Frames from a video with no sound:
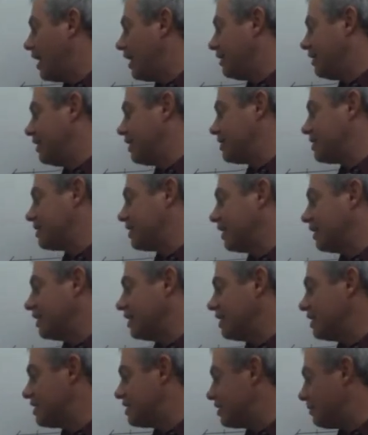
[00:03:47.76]
this thing
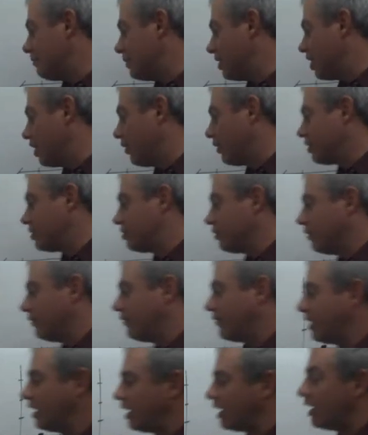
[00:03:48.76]
needs to be going to
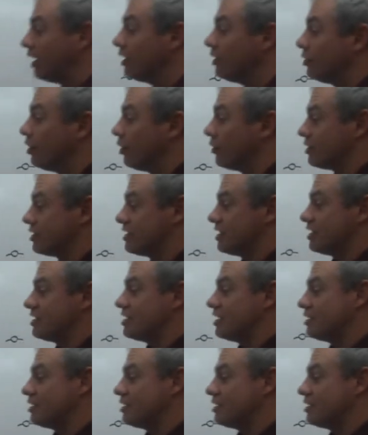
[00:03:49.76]
infinity. Notice this